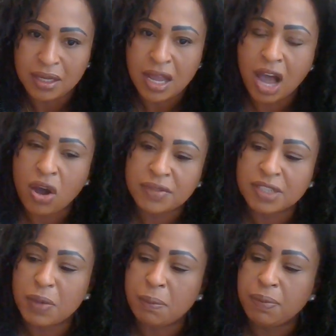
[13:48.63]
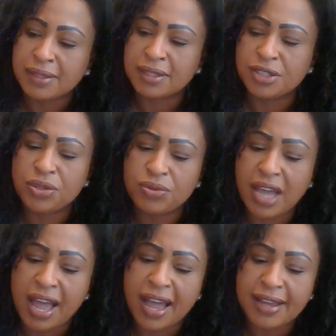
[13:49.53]
I hope this be a blessing to you
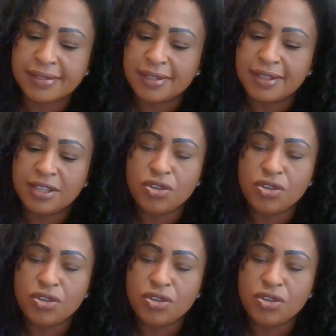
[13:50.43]
guys.